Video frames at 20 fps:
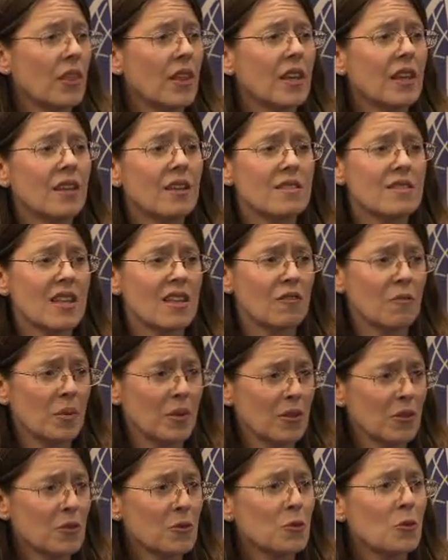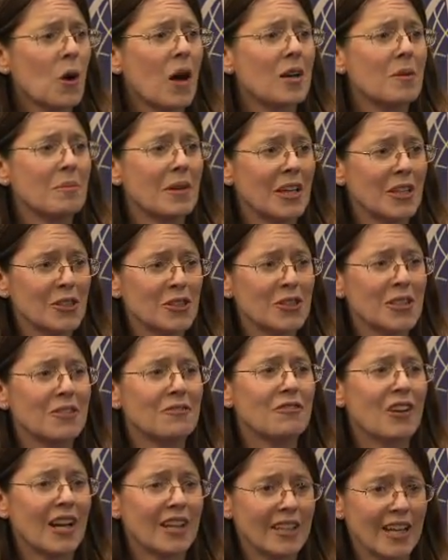thing because they've been through automation and
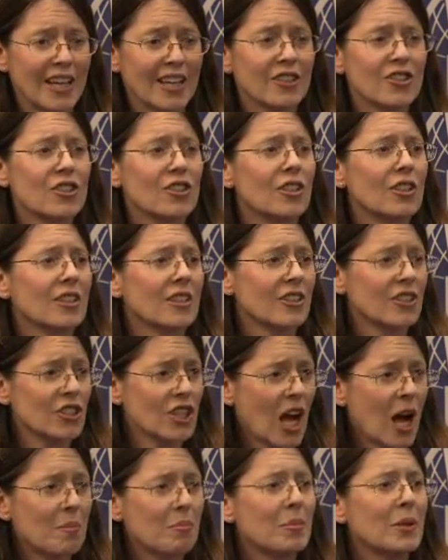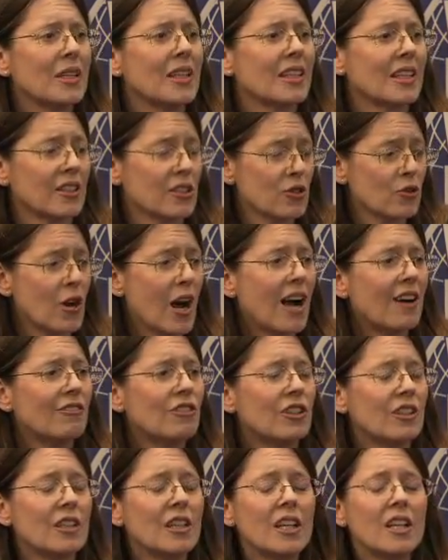financial and shopping and
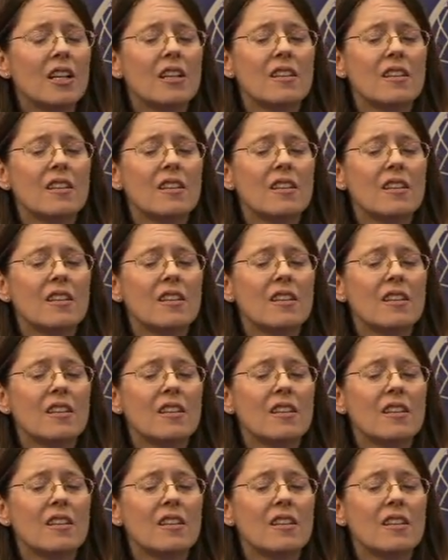travel.